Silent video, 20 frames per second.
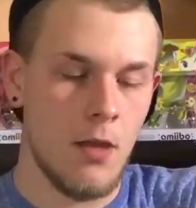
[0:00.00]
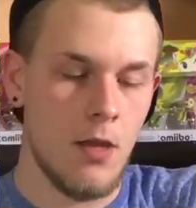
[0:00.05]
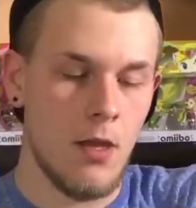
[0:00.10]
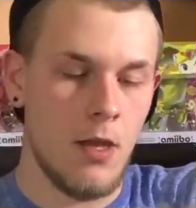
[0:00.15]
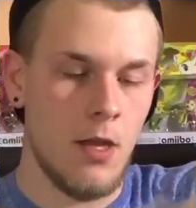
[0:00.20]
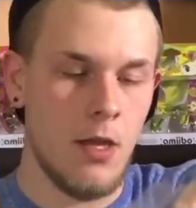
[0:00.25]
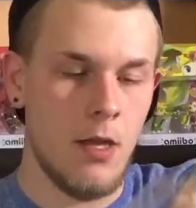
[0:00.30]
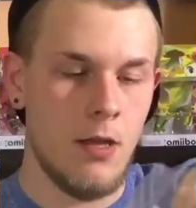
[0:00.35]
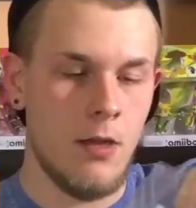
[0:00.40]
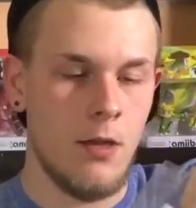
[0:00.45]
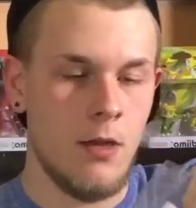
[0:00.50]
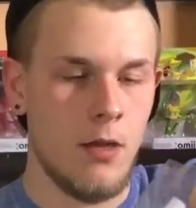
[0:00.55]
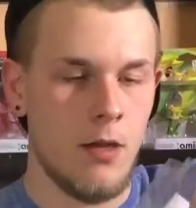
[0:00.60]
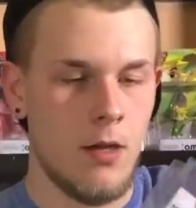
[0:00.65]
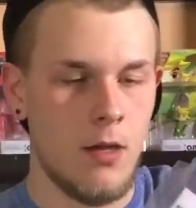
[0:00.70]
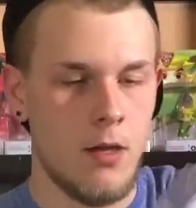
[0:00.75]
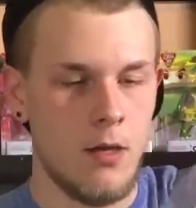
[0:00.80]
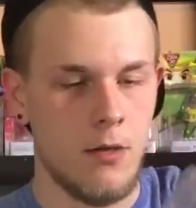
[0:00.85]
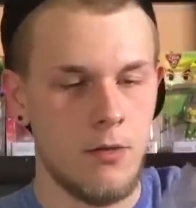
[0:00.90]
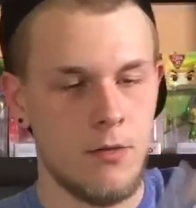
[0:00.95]
and
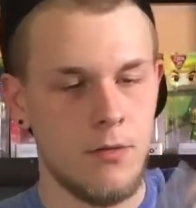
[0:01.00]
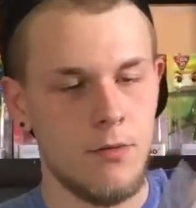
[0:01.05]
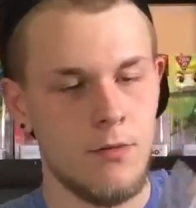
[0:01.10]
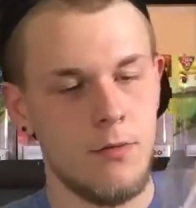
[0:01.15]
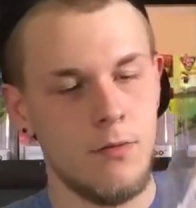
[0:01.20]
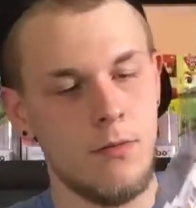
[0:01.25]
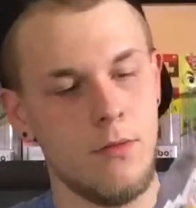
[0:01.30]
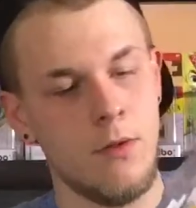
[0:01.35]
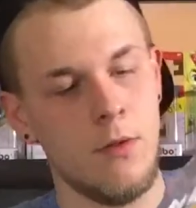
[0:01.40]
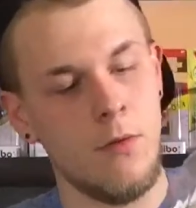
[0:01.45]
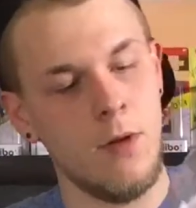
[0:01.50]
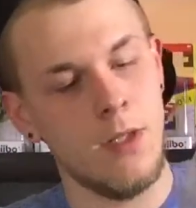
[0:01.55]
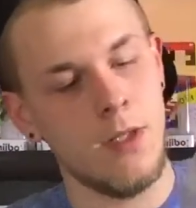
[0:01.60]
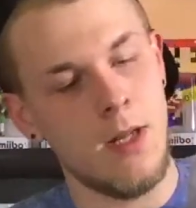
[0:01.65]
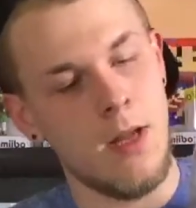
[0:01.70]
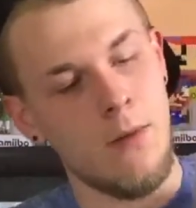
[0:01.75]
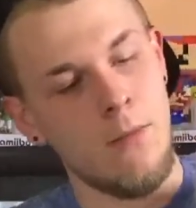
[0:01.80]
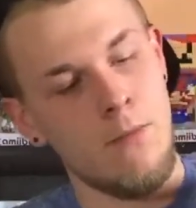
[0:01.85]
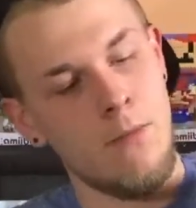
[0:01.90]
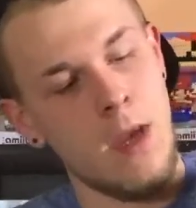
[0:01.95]
the reason
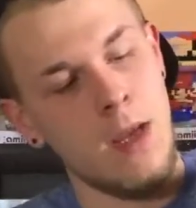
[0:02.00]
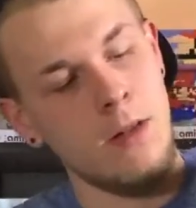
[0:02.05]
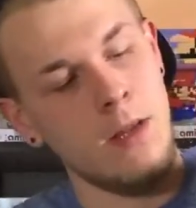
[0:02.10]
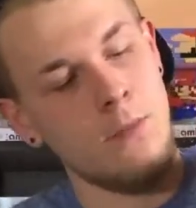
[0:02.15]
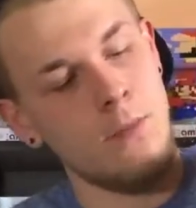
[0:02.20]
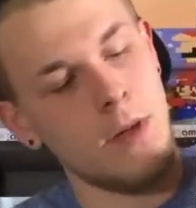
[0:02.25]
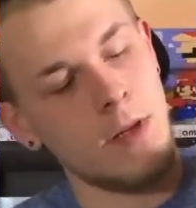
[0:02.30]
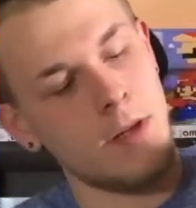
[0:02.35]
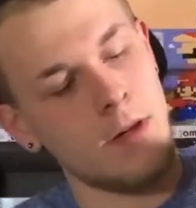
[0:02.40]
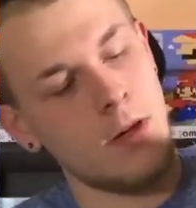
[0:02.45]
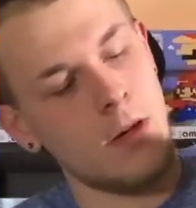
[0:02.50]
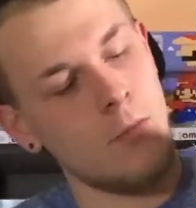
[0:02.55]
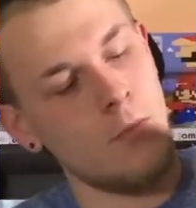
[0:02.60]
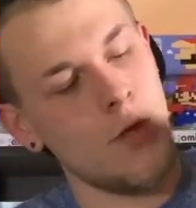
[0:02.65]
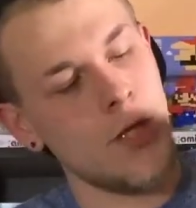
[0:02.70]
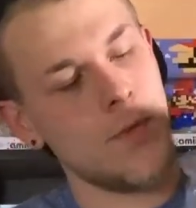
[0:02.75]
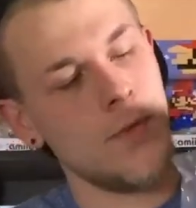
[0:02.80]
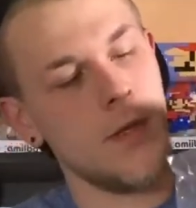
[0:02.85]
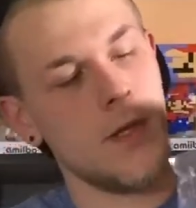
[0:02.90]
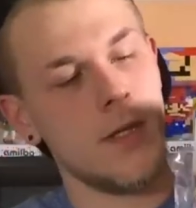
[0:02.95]
I mainly picked it up
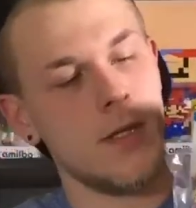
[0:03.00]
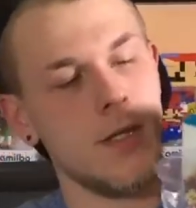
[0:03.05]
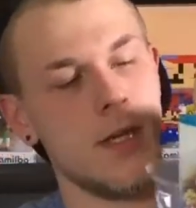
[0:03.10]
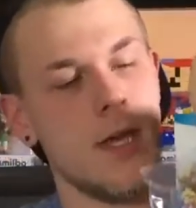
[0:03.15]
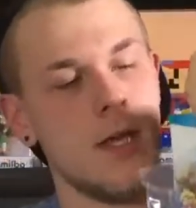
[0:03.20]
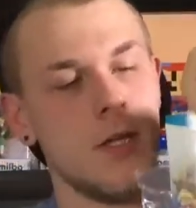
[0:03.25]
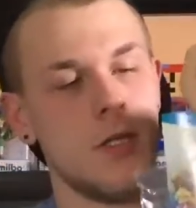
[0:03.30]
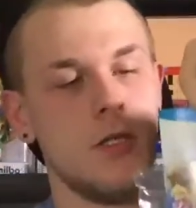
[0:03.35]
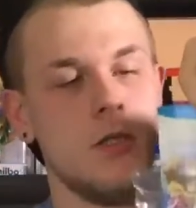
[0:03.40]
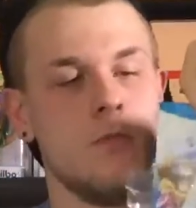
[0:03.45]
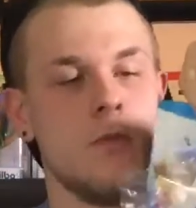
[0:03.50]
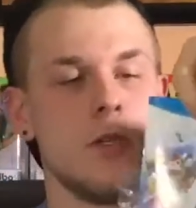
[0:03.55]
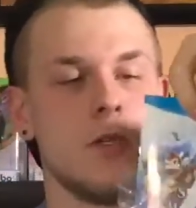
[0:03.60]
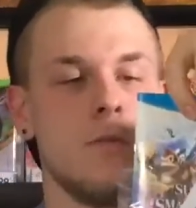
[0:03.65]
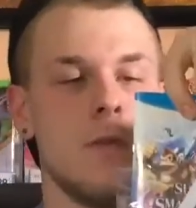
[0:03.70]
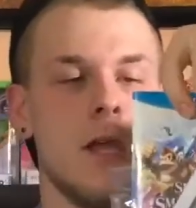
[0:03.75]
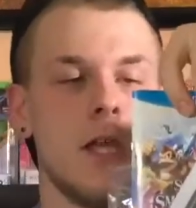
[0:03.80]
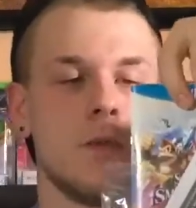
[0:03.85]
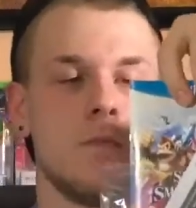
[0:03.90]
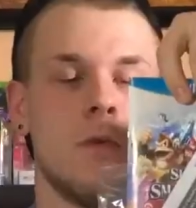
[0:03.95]
was because they had a Super
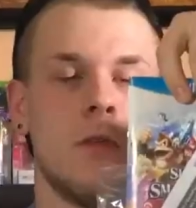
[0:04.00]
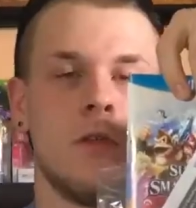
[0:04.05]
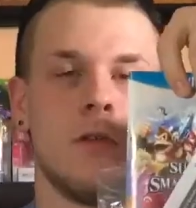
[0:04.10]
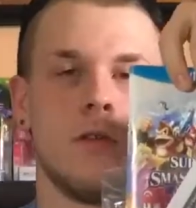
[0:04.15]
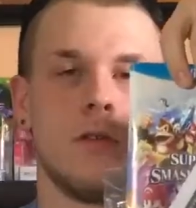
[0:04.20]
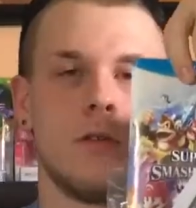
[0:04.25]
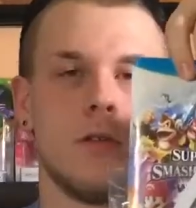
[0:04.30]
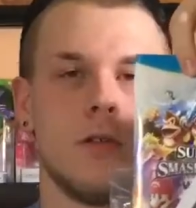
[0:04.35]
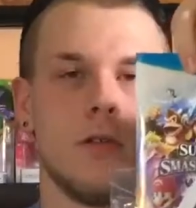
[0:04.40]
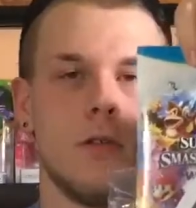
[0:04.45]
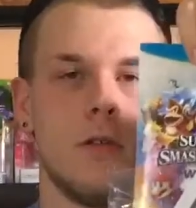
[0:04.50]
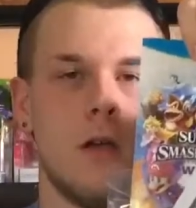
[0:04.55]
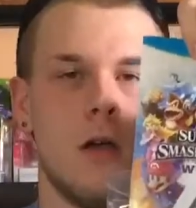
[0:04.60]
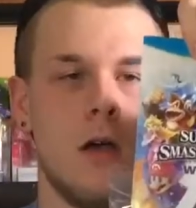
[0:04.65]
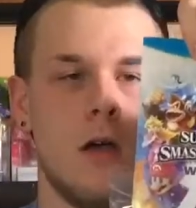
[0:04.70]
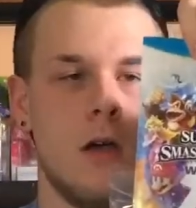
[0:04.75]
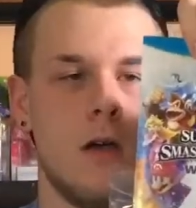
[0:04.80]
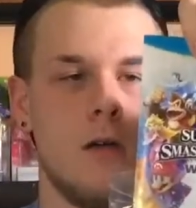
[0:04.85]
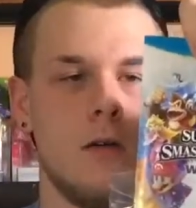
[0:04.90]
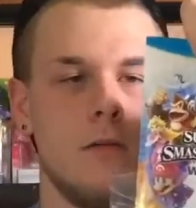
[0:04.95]
Smash Brothers
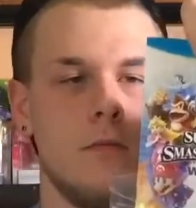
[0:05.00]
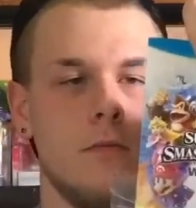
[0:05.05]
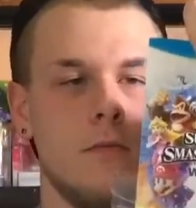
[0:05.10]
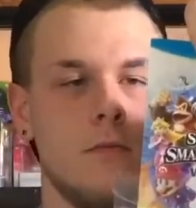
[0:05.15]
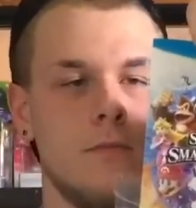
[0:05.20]
Wii